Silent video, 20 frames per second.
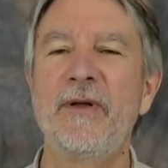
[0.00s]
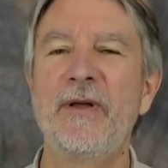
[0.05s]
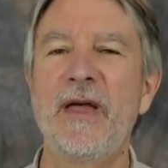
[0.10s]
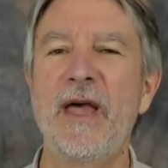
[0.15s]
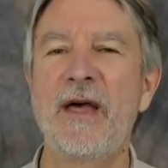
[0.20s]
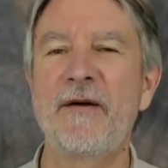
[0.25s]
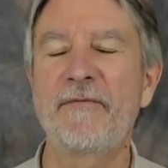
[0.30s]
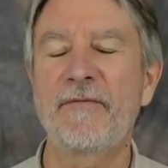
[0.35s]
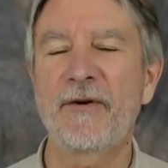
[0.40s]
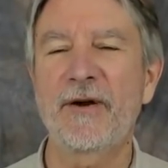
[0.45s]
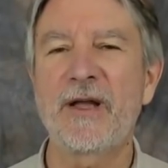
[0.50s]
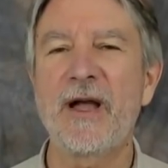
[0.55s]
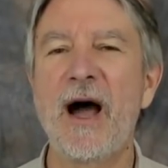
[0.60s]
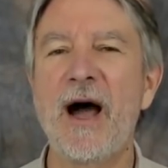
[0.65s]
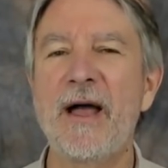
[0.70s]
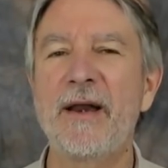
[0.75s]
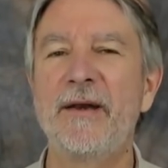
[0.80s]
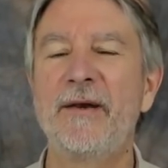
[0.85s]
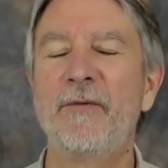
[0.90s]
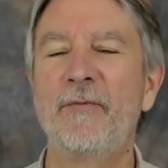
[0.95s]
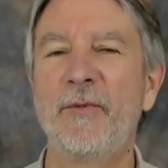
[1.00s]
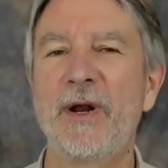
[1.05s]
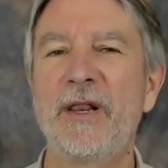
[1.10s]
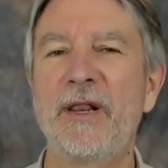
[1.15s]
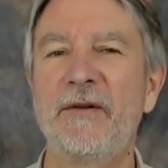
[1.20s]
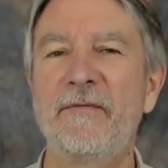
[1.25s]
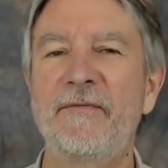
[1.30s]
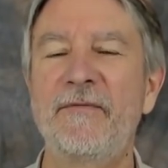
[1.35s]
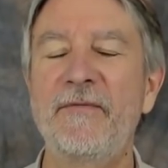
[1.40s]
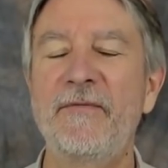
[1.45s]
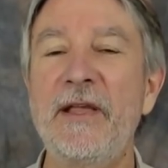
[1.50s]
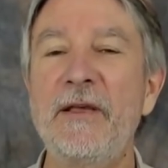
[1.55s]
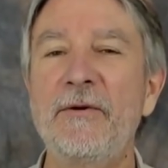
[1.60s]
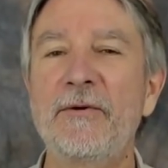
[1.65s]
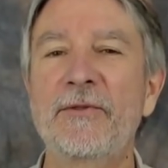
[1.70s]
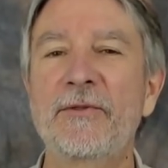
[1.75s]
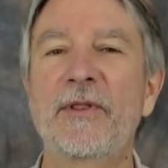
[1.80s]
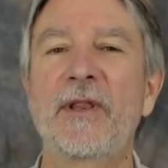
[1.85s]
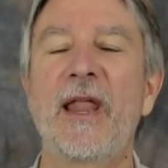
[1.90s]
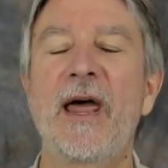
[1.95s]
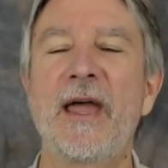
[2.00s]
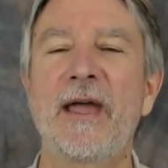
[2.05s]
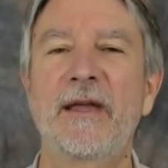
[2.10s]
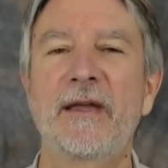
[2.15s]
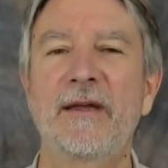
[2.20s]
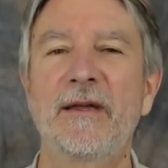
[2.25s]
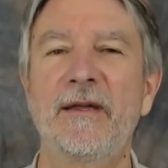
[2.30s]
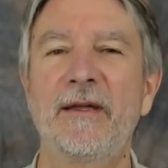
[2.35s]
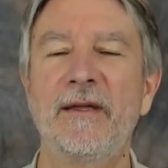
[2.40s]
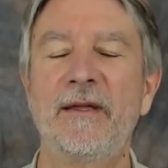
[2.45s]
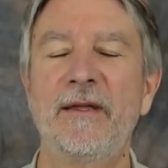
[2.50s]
have forgotten what it feels like